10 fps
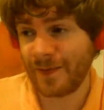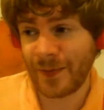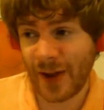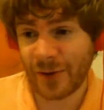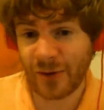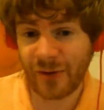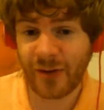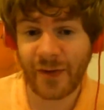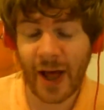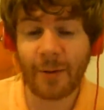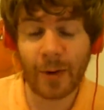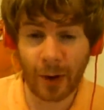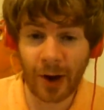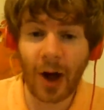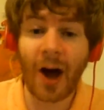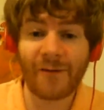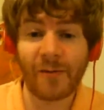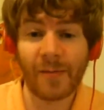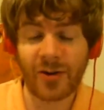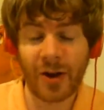centuries and stuff like that, we were cut off from each